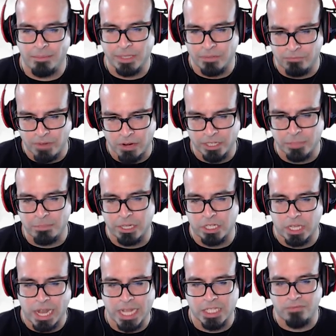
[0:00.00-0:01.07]
It's a very
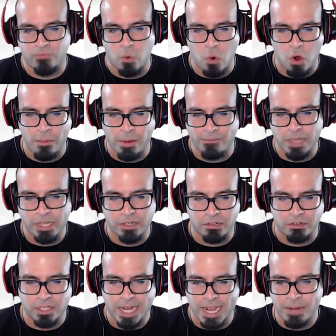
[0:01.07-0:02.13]
specialized form of
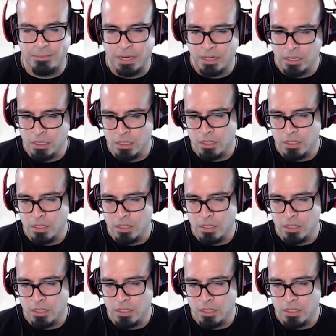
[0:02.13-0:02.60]
entertainment.